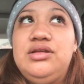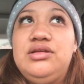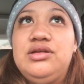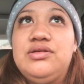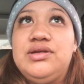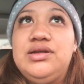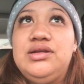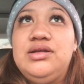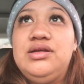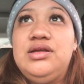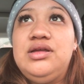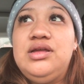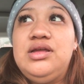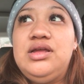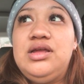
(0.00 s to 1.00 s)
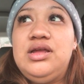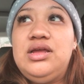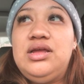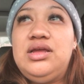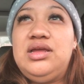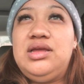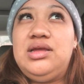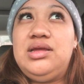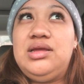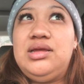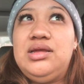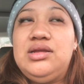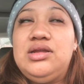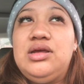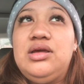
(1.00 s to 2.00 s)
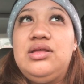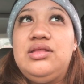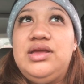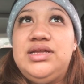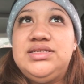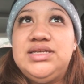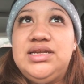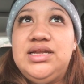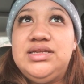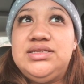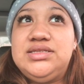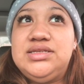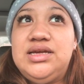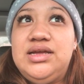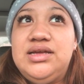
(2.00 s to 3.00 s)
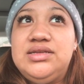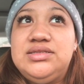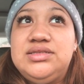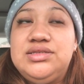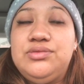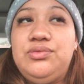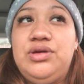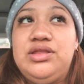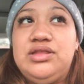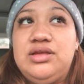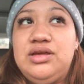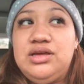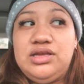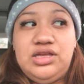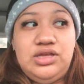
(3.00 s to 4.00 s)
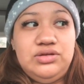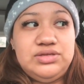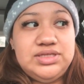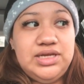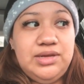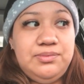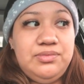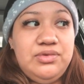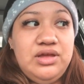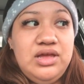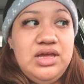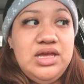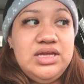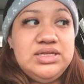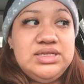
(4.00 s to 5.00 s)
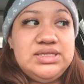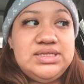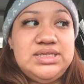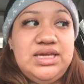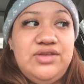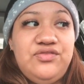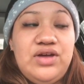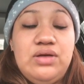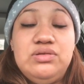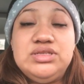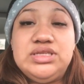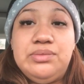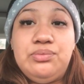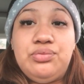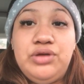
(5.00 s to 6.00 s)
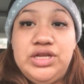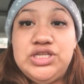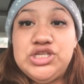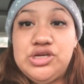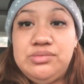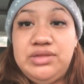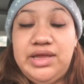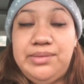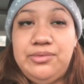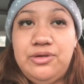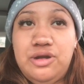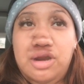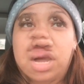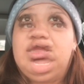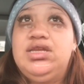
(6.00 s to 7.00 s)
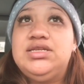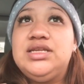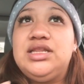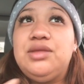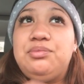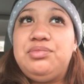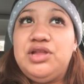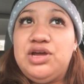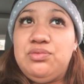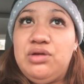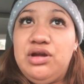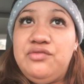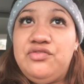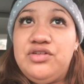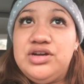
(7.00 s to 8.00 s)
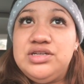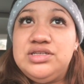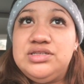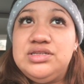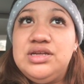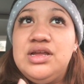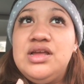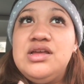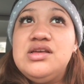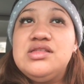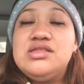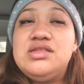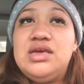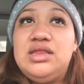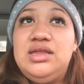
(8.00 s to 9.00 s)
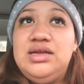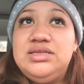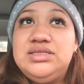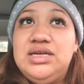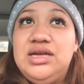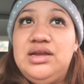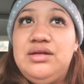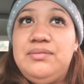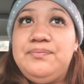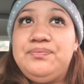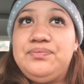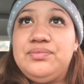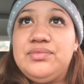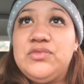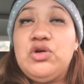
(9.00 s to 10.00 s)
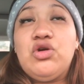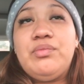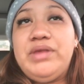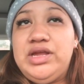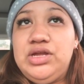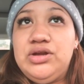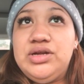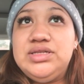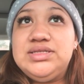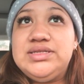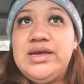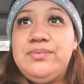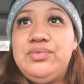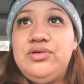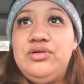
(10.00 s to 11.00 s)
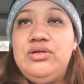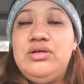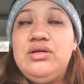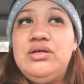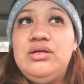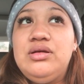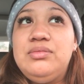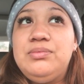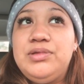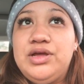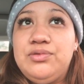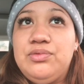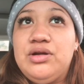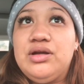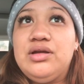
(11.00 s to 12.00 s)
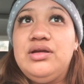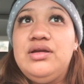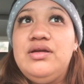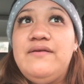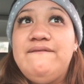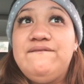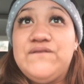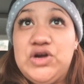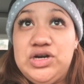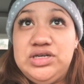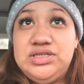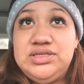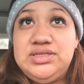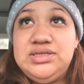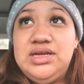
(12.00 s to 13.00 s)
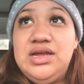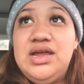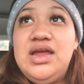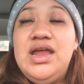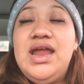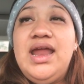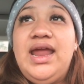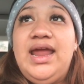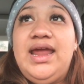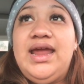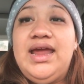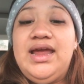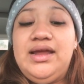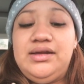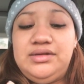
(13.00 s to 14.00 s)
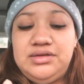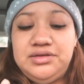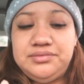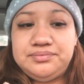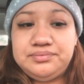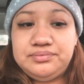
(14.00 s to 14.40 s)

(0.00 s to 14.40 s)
urine, and they did a test with a Q-tip to see if I was in preterm labor. They did the blood work first, then they did, or my urine sample, blood work first, and